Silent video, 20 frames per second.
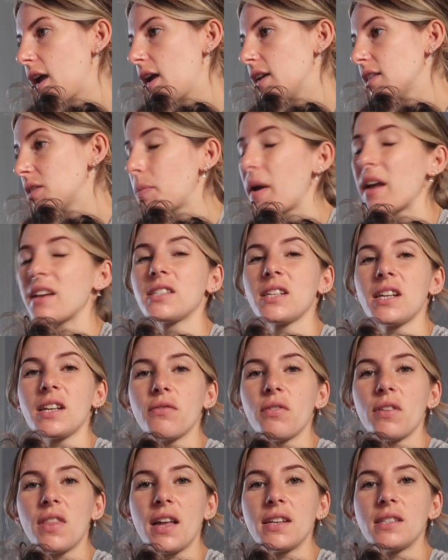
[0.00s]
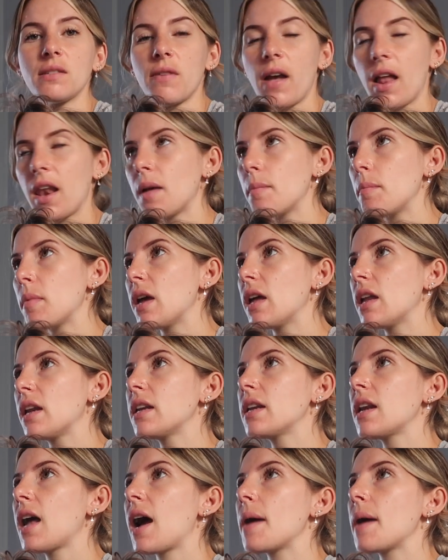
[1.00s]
especially for their development.